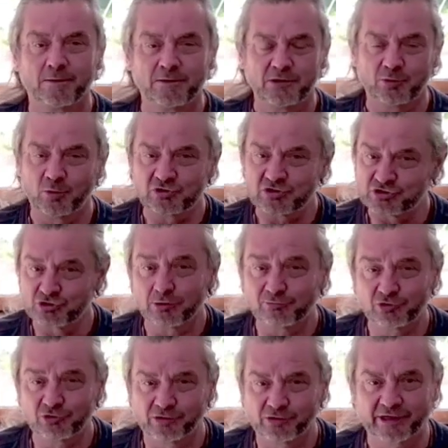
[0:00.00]
You want to stop
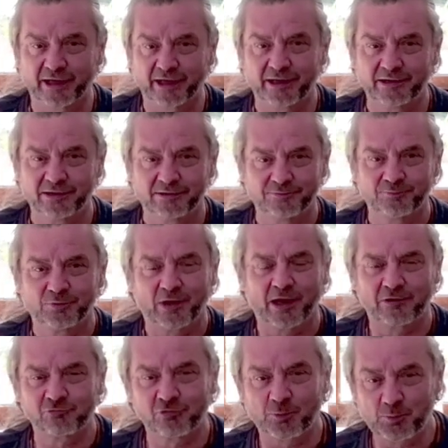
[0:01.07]
doing that
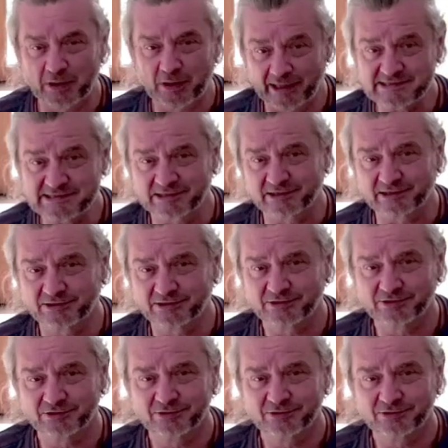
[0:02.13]
and replace it.